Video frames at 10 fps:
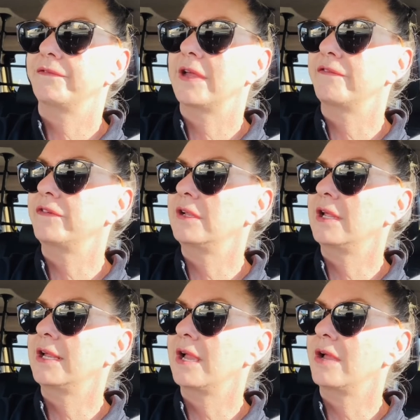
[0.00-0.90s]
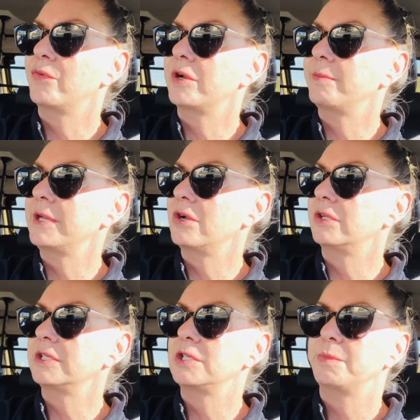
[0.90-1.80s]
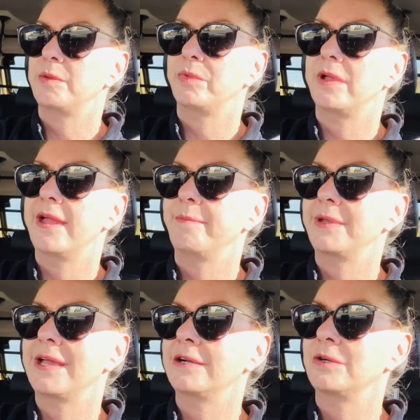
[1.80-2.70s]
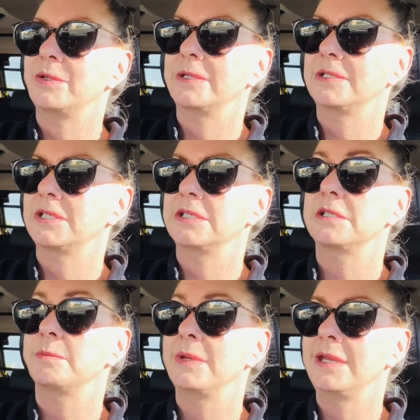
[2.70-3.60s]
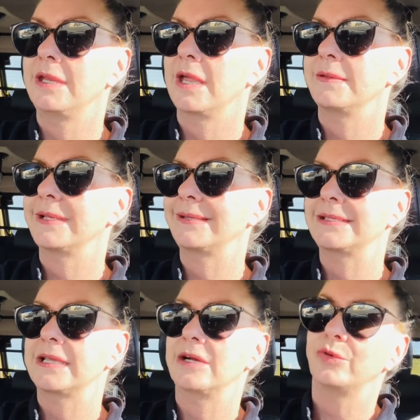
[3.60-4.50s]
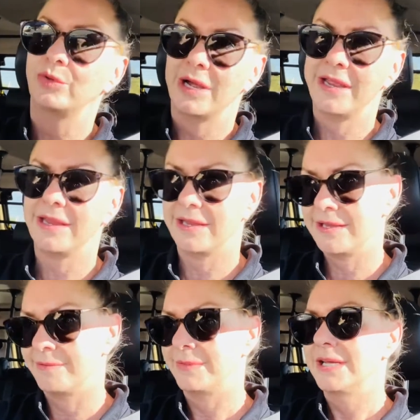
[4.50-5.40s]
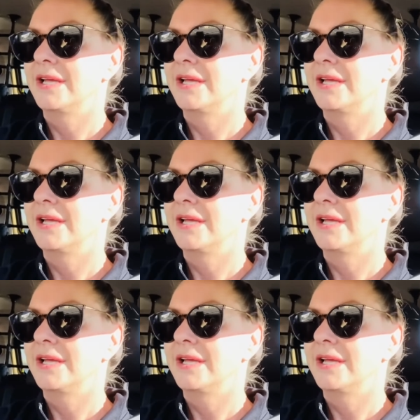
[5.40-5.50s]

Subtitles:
I feel like I want to make all these people happy. I don't know. It's just me. It's how I am.